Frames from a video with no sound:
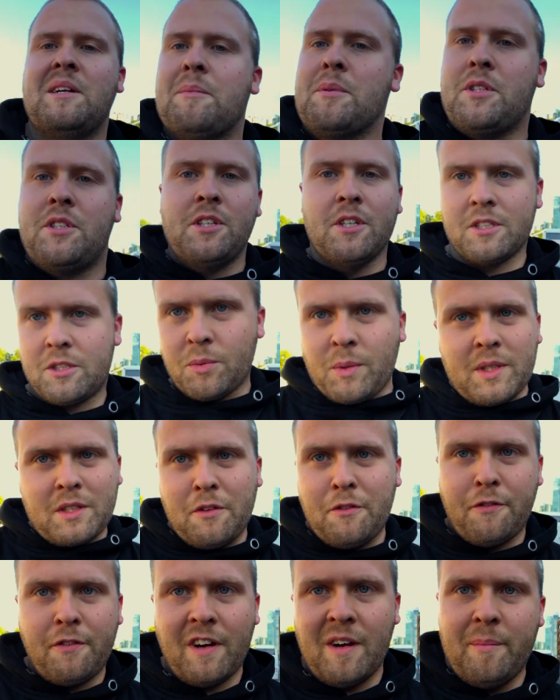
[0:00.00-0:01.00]
It was just
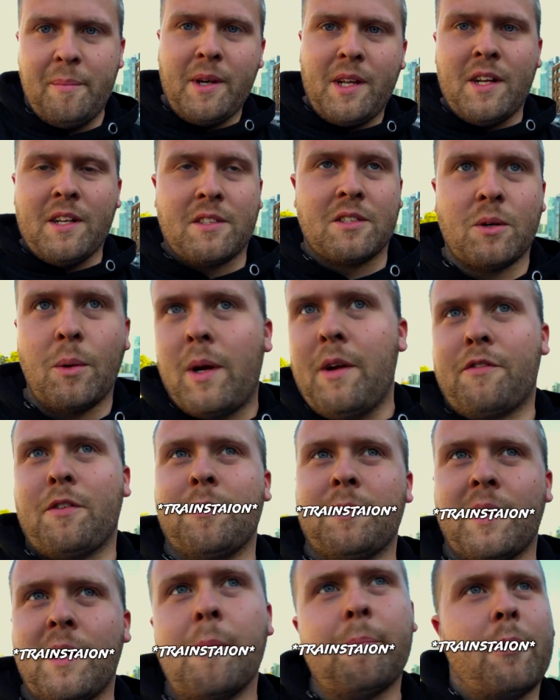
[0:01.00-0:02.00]
25 minutes away
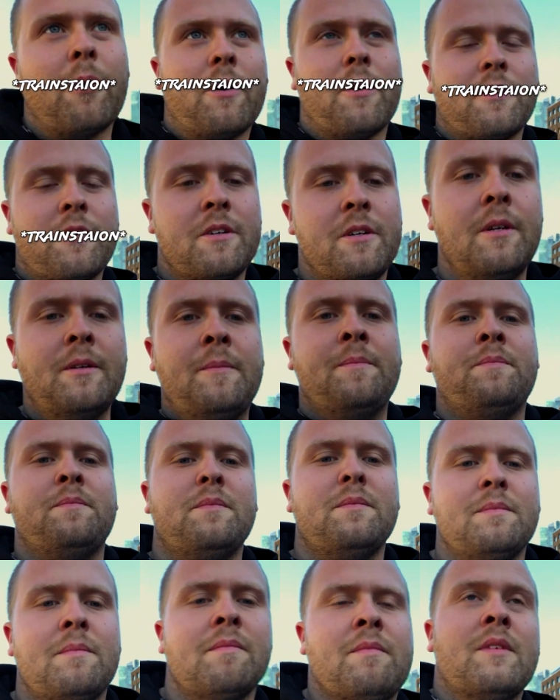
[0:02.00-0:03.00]
from the airport,
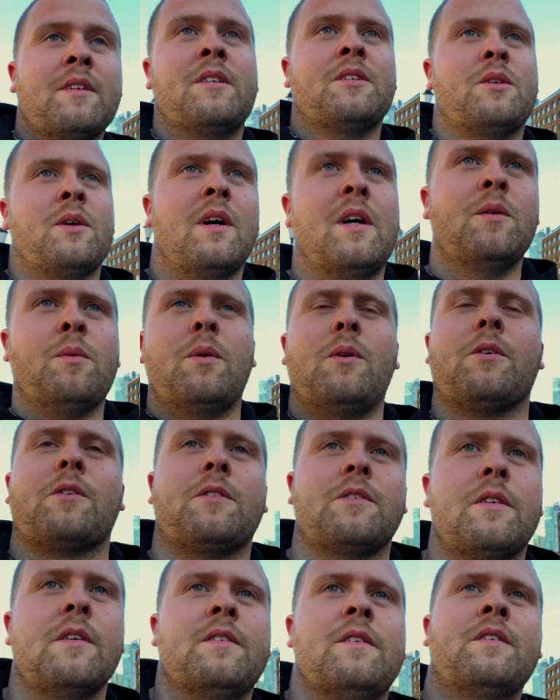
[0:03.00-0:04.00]
so I
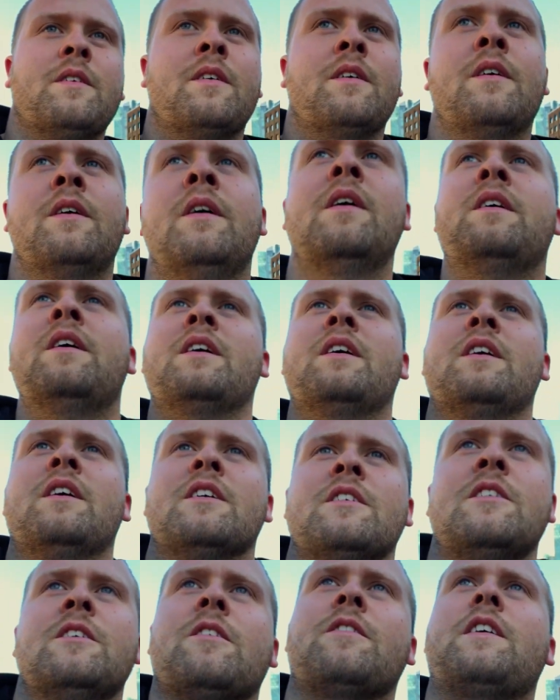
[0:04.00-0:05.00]
walked.
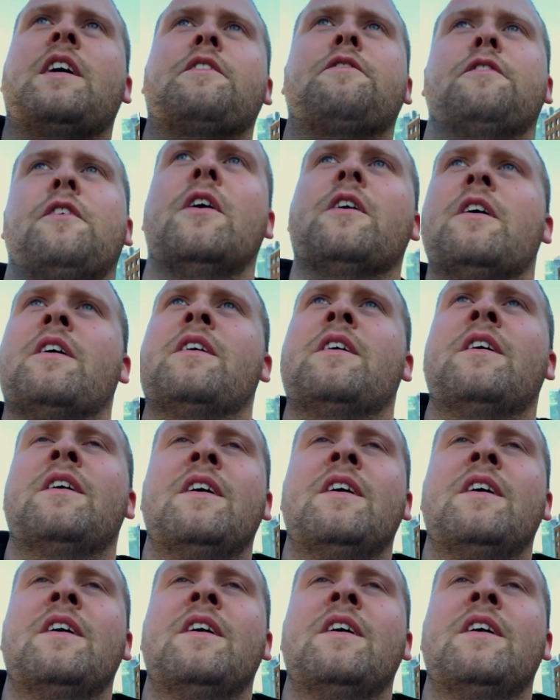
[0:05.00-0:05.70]
It's not that far.